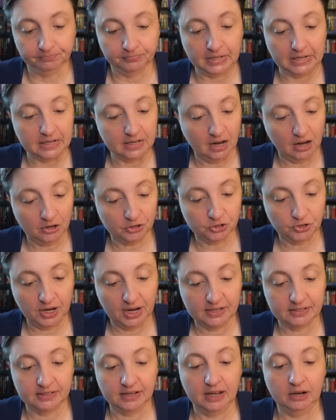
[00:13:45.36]
In
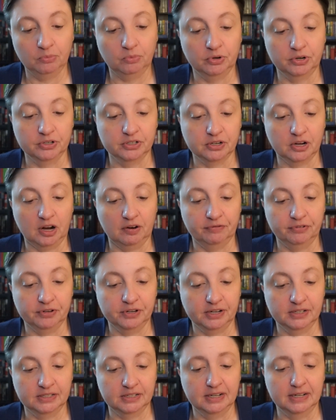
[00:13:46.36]
contrast, Edwards offered
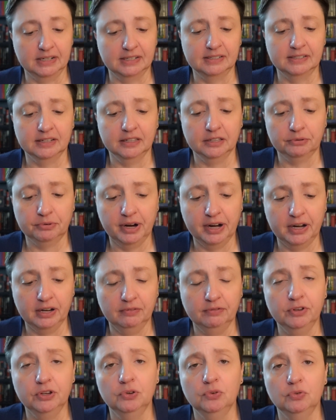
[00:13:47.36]
us an exhilarating
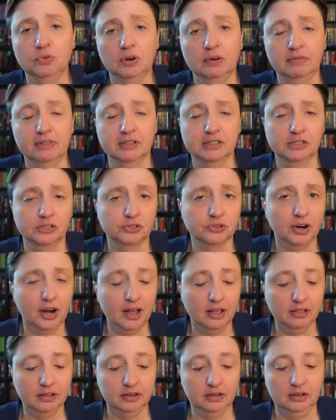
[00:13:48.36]
view of the
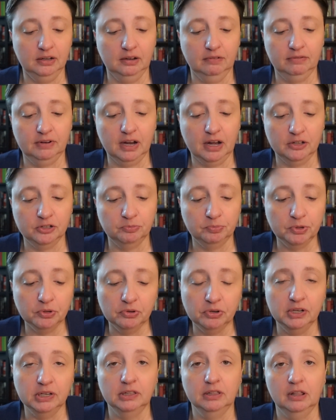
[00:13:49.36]
centrality of God's
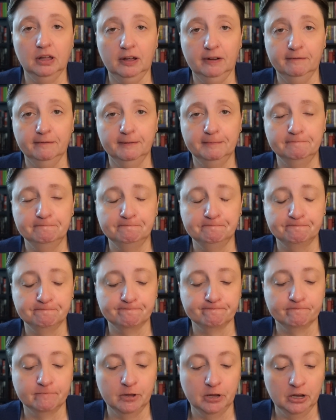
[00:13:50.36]
beauty and love.
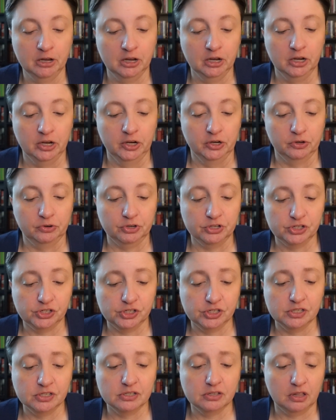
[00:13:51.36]

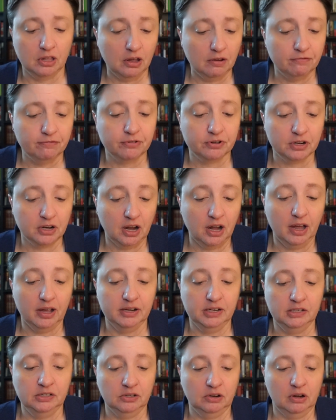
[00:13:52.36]
Christians' love for God,
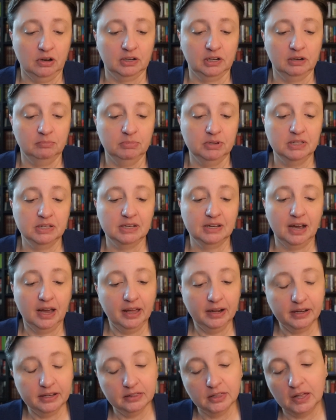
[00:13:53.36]
he taught, can be the
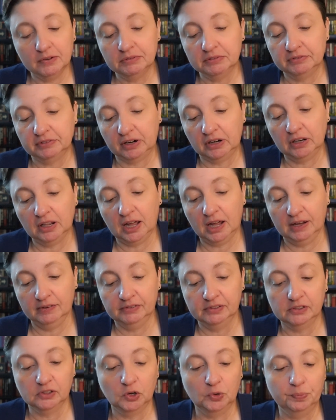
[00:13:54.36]
guiding love of our
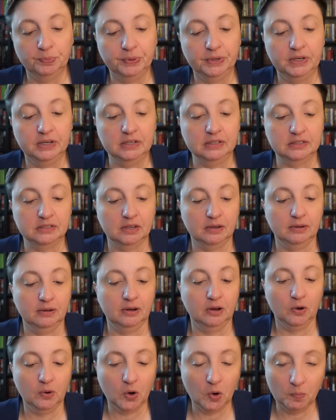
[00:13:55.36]
lives, opening us up,
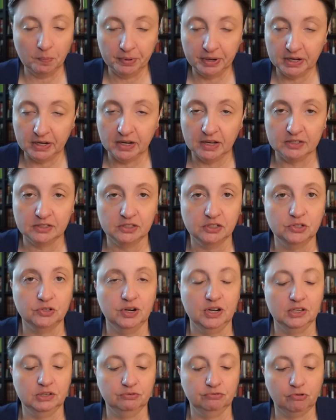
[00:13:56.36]
opening us to
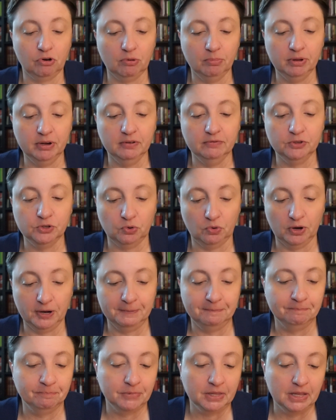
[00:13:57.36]
transformative joy